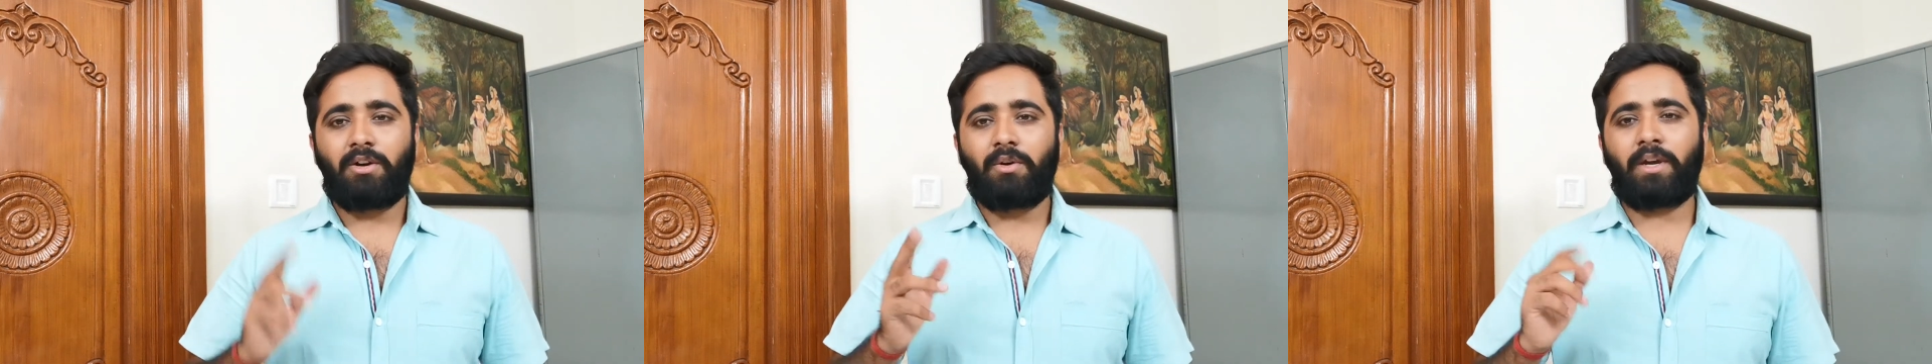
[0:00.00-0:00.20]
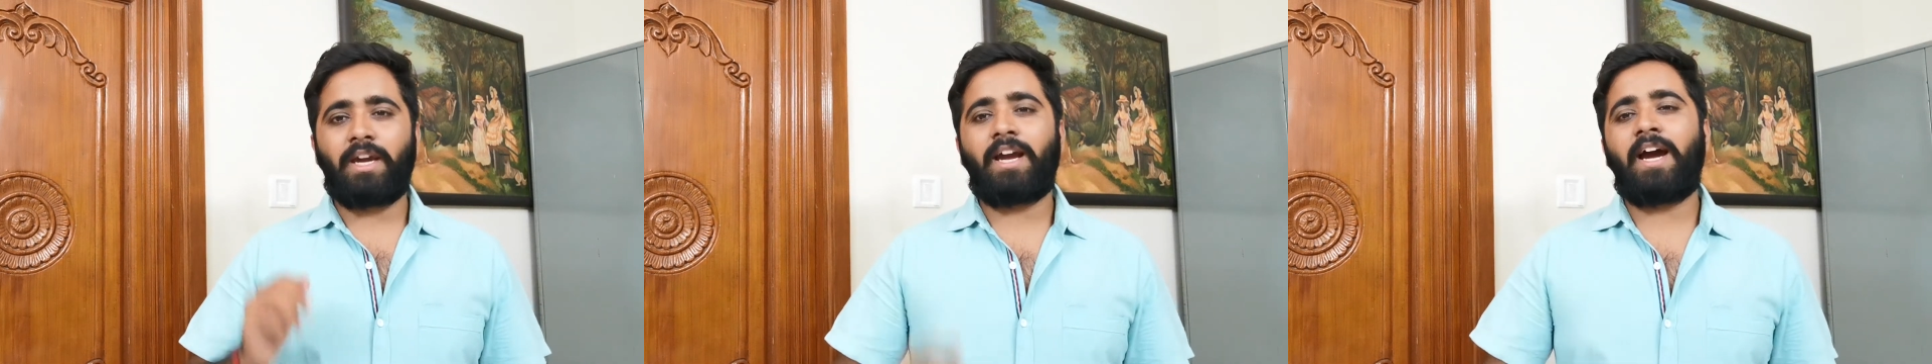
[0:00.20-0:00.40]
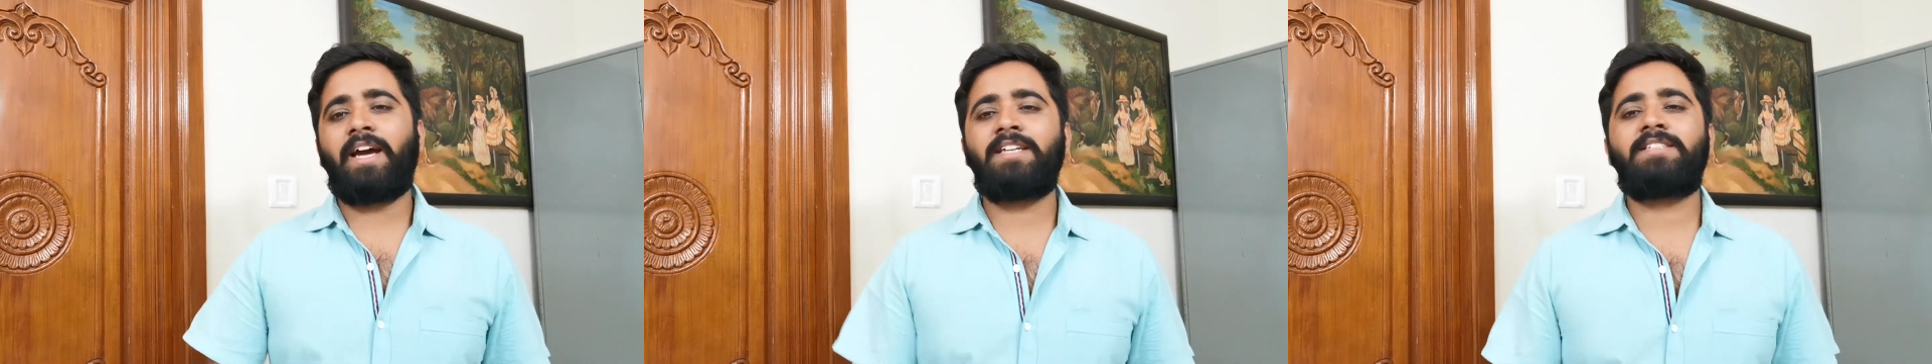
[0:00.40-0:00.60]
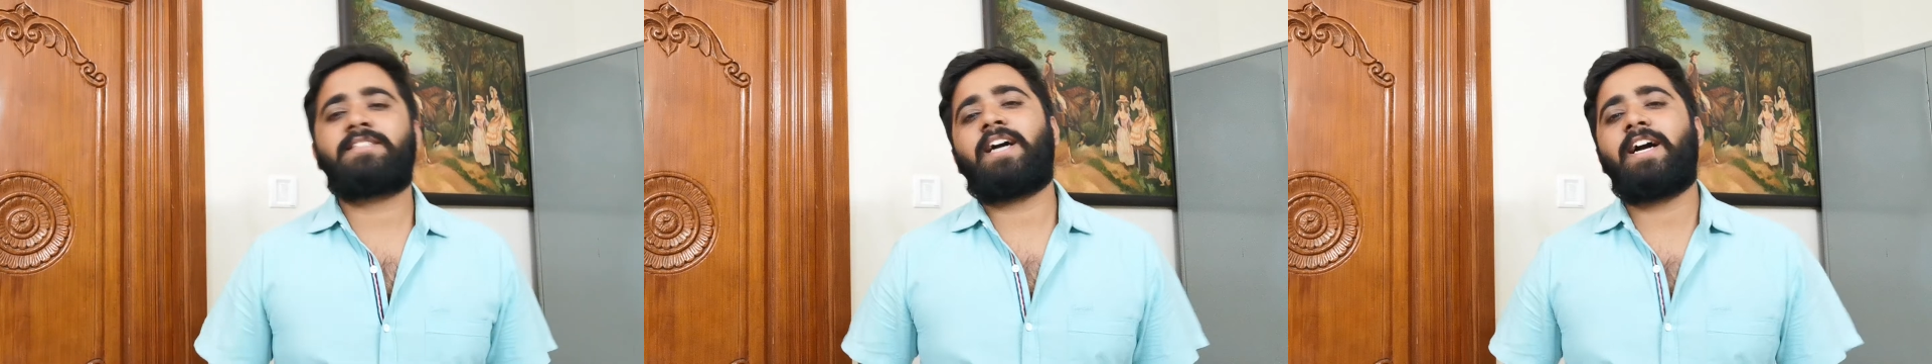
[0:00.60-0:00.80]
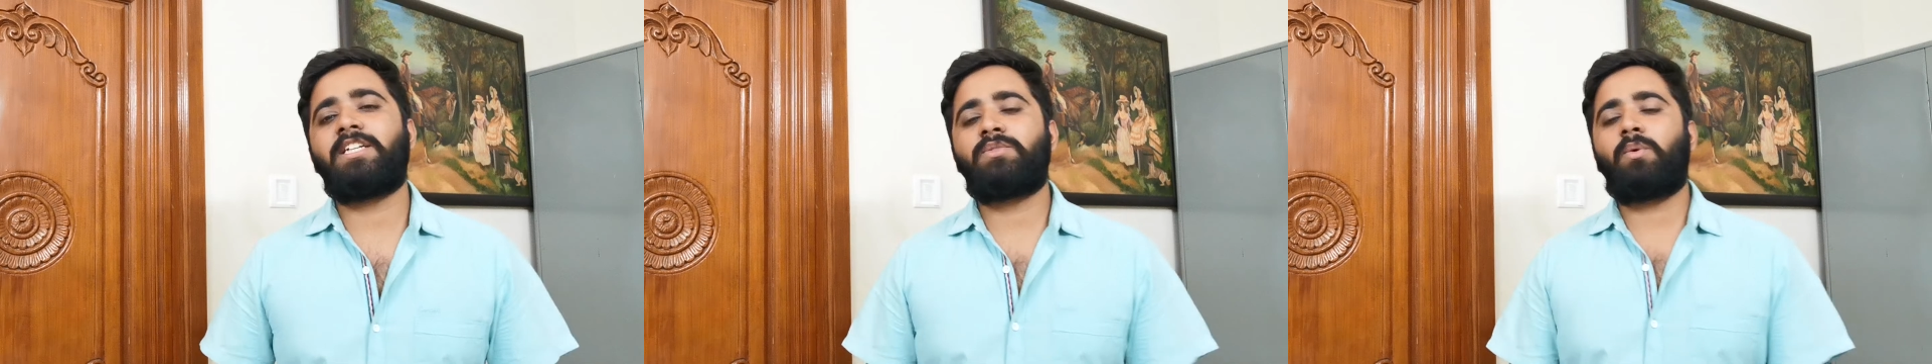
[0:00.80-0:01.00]
Okay guys,
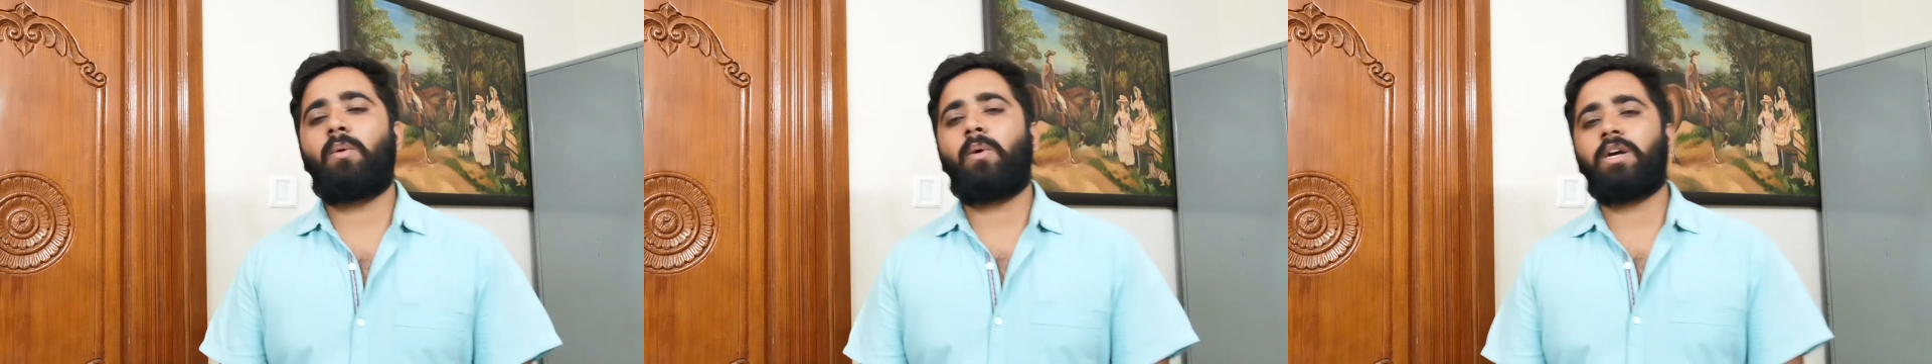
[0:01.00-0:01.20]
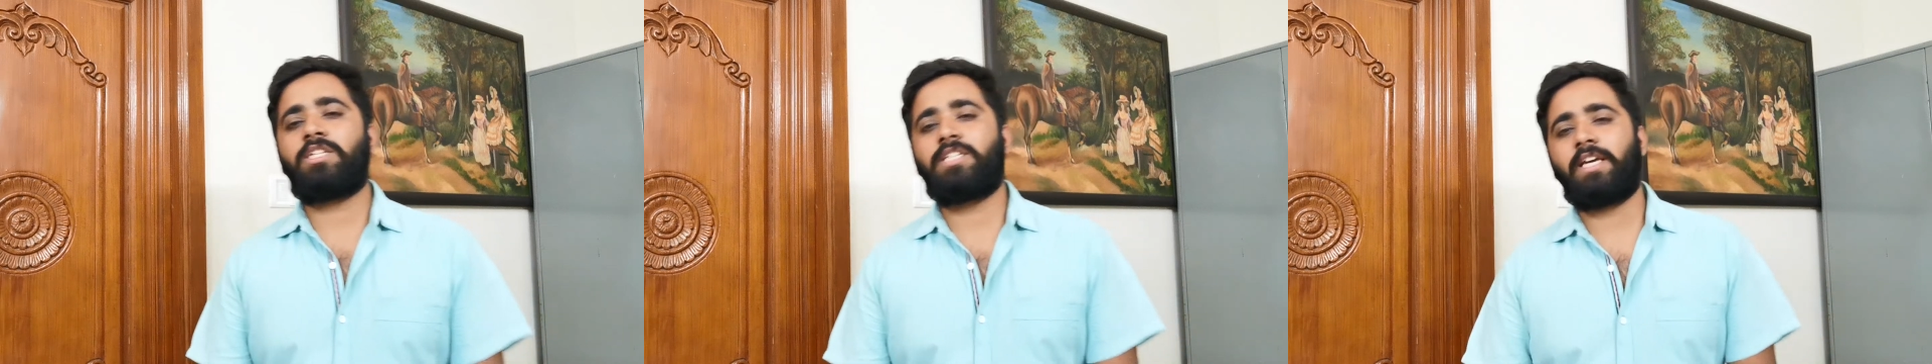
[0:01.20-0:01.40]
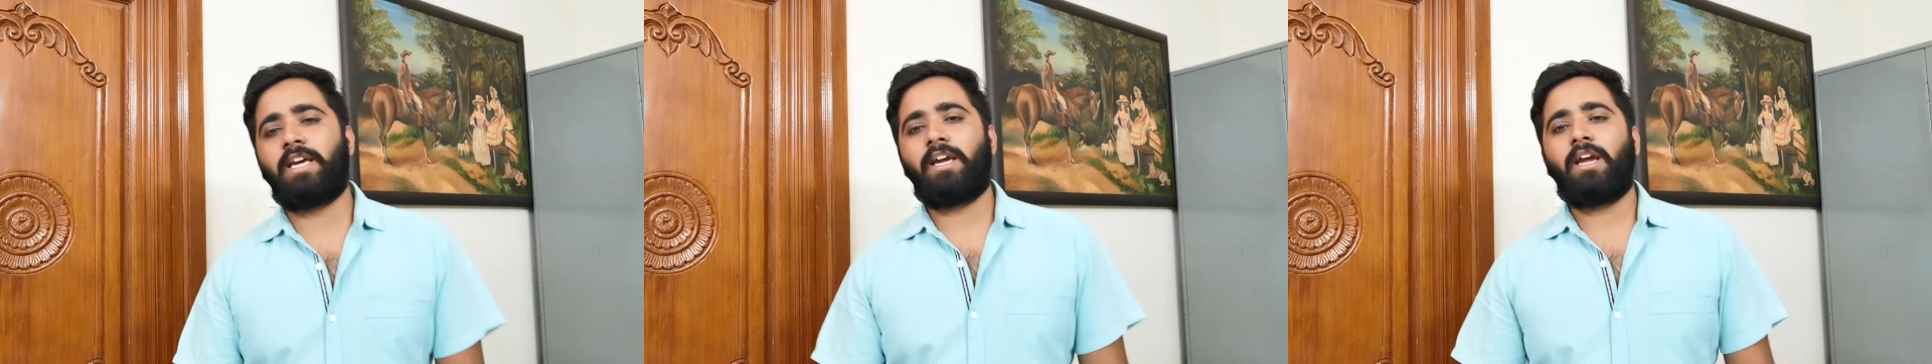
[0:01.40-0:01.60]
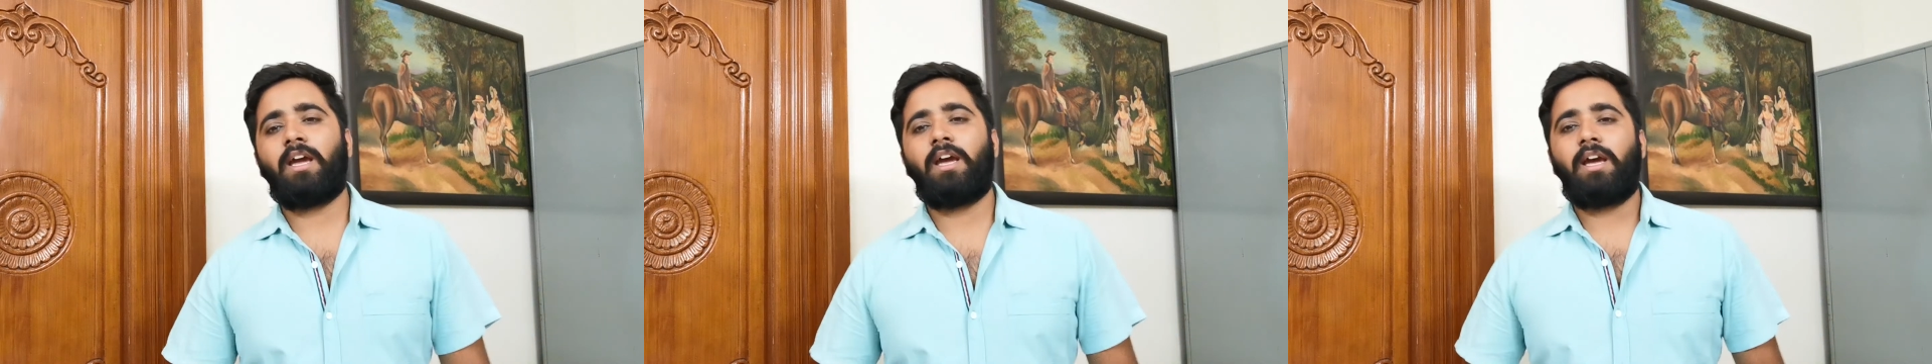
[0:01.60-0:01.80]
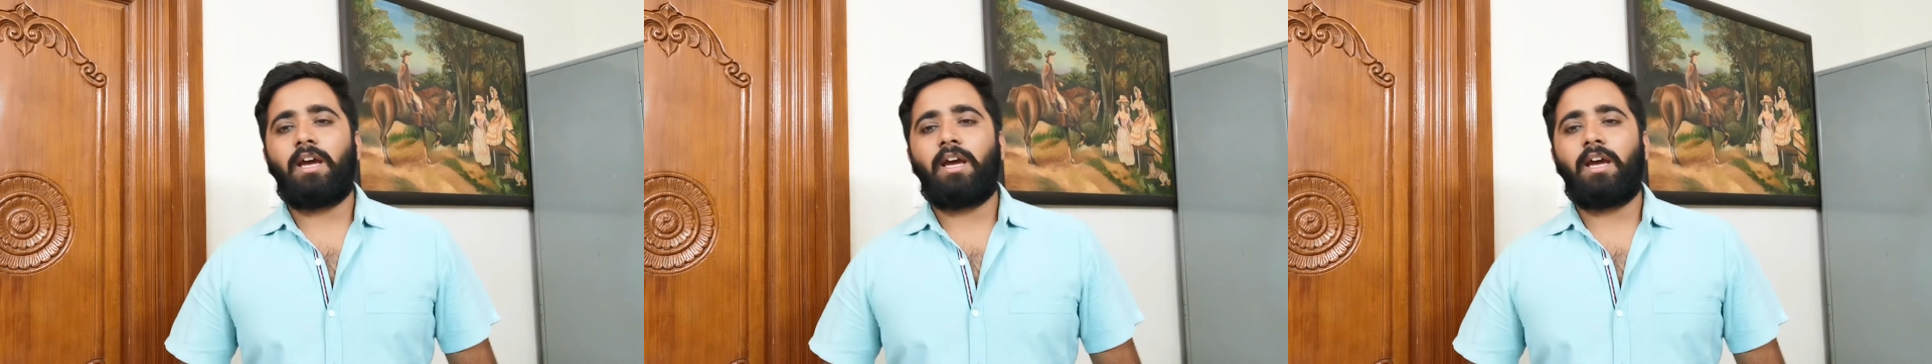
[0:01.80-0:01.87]
thanks for watching.